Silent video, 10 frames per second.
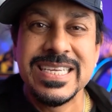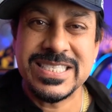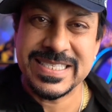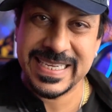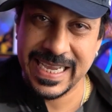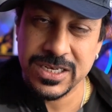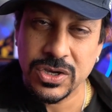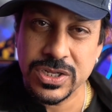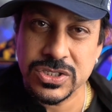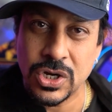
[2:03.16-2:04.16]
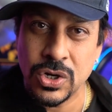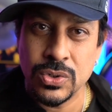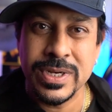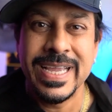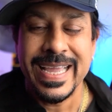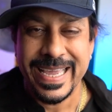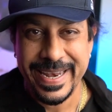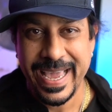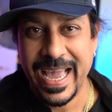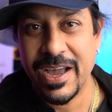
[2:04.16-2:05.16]
stand on its own
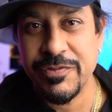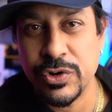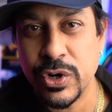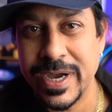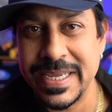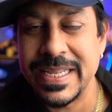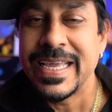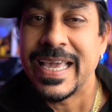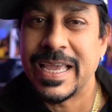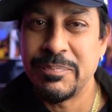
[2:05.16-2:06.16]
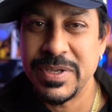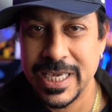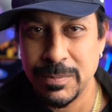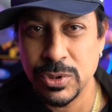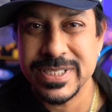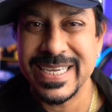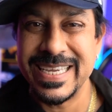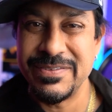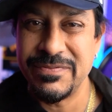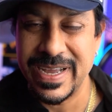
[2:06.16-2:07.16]
and have credit and be able to
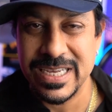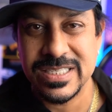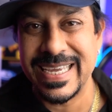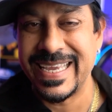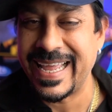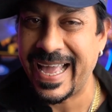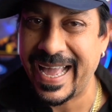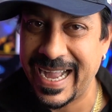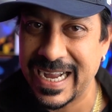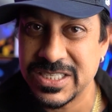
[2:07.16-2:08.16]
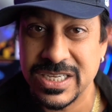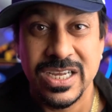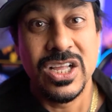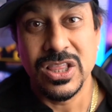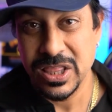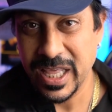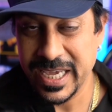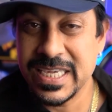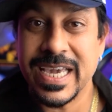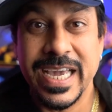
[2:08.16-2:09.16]
invest and act
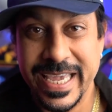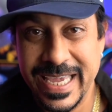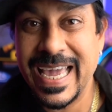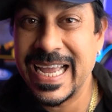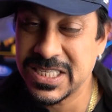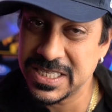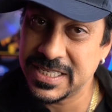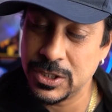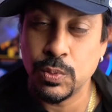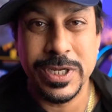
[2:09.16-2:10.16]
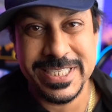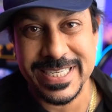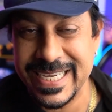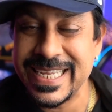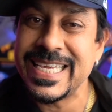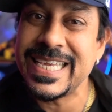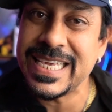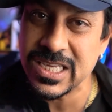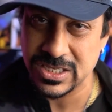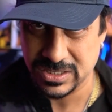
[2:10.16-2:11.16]
like a entity, which it
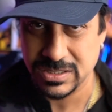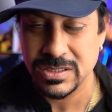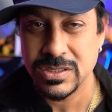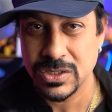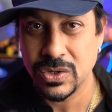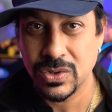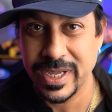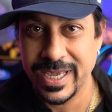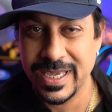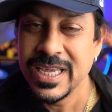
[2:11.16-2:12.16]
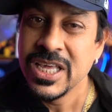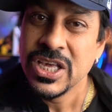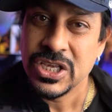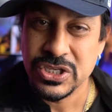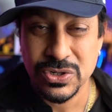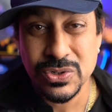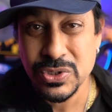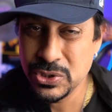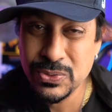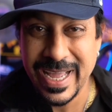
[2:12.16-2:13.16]
is. Okay?
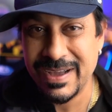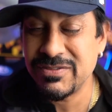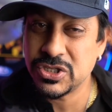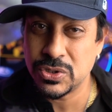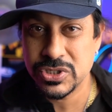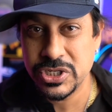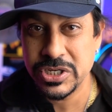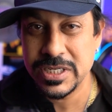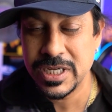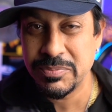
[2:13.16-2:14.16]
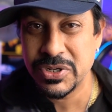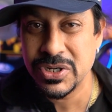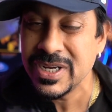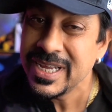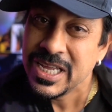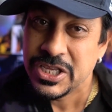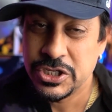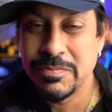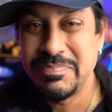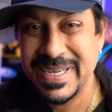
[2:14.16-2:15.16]
You have a social security number.
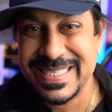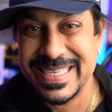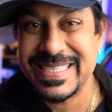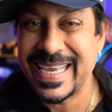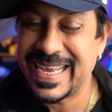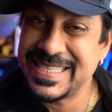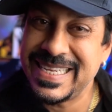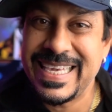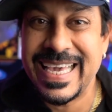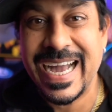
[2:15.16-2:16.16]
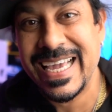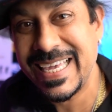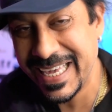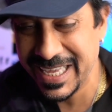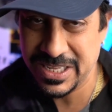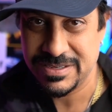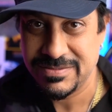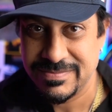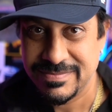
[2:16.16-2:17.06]
Your business has an EIN